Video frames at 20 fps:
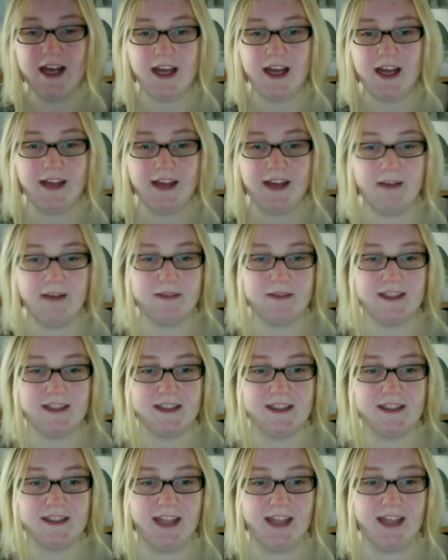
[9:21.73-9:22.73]
And that
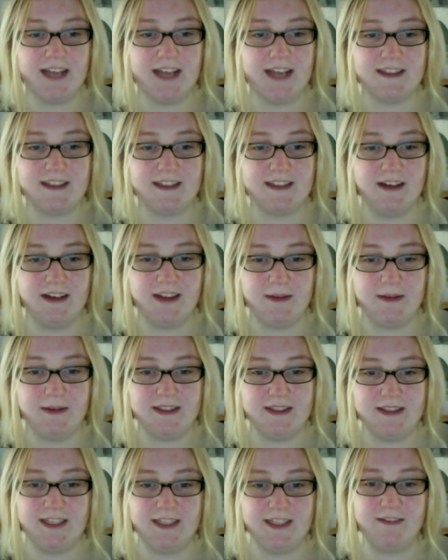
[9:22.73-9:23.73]
wasn't the last that we've
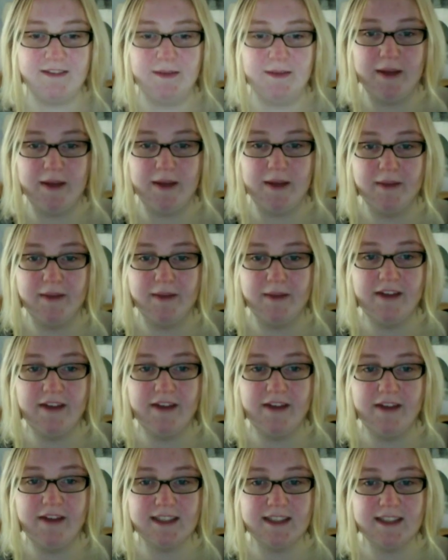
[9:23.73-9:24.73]
seen from them. But
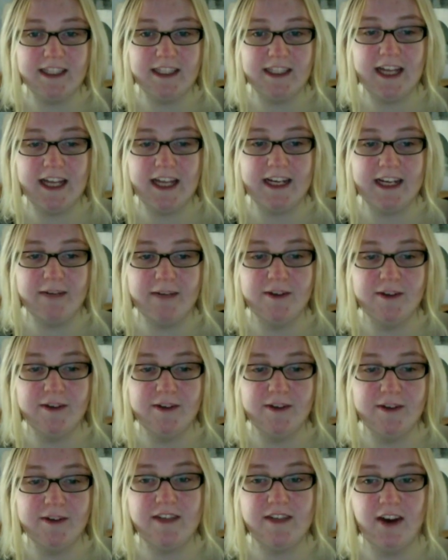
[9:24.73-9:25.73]
obviously, Lana and
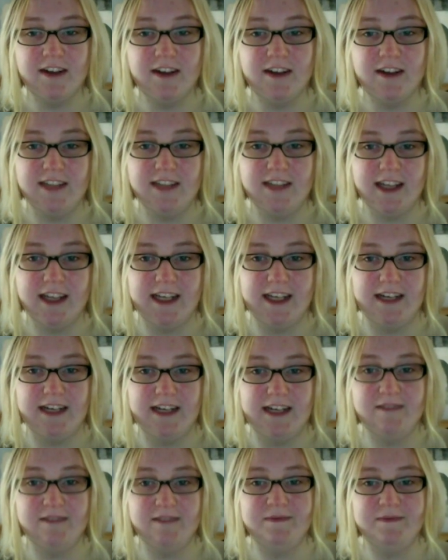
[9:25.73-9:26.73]
Rusev are done
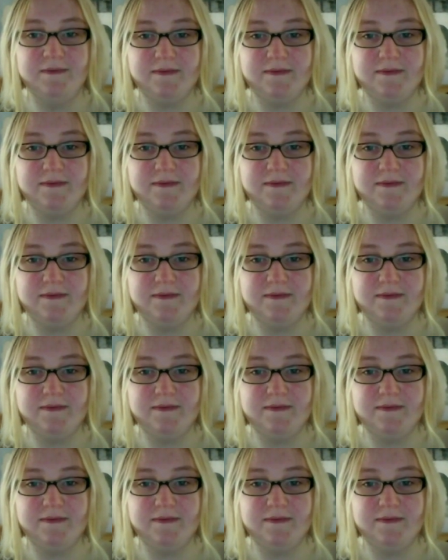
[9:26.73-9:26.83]
now.